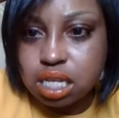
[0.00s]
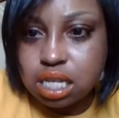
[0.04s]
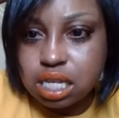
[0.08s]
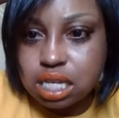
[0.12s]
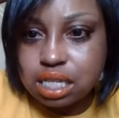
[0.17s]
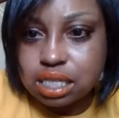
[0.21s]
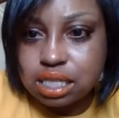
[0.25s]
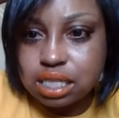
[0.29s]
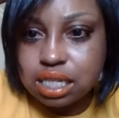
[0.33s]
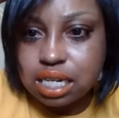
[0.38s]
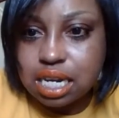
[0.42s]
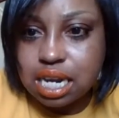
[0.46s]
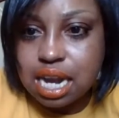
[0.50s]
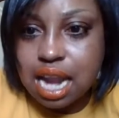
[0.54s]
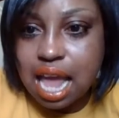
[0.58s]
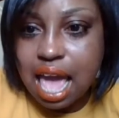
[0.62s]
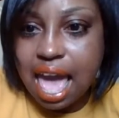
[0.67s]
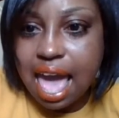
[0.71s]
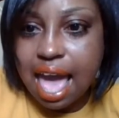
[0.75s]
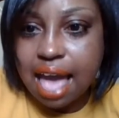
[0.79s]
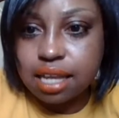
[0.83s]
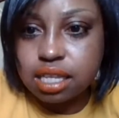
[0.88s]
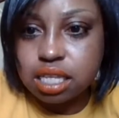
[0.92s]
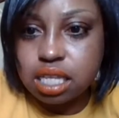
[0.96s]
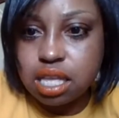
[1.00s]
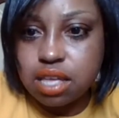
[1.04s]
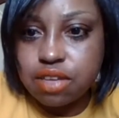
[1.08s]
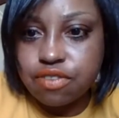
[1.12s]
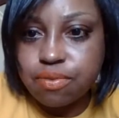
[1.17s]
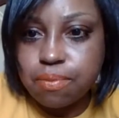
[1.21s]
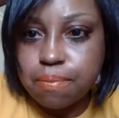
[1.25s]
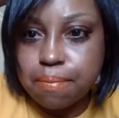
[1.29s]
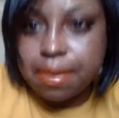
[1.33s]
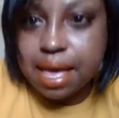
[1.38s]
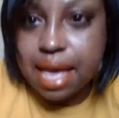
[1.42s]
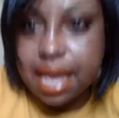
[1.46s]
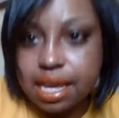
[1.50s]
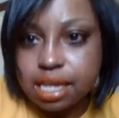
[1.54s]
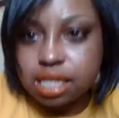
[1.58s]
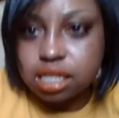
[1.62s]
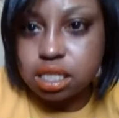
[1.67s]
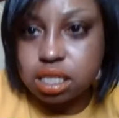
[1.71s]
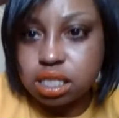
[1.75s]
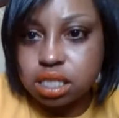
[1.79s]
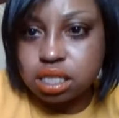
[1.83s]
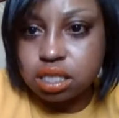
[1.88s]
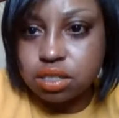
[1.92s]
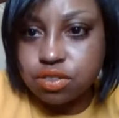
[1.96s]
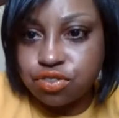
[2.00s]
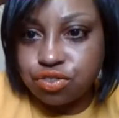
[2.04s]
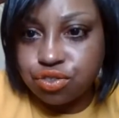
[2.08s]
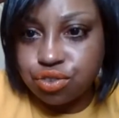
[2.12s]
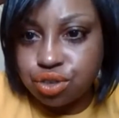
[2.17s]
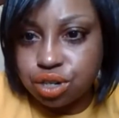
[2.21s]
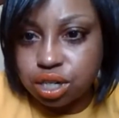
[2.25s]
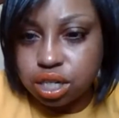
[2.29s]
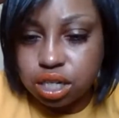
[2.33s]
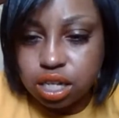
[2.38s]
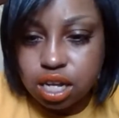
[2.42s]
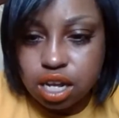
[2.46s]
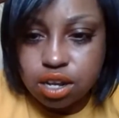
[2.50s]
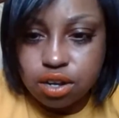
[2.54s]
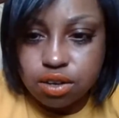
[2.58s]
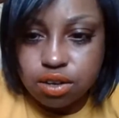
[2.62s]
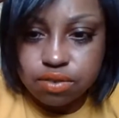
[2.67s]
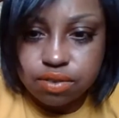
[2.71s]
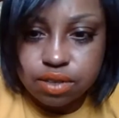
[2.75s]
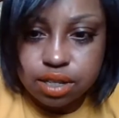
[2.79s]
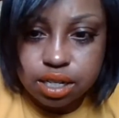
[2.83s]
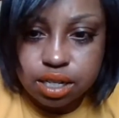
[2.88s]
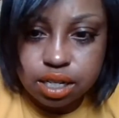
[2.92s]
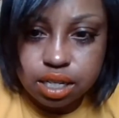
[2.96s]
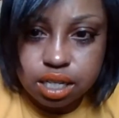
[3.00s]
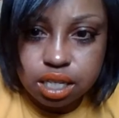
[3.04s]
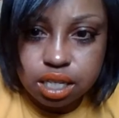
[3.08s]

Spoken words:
It's an inactive base for the COVID.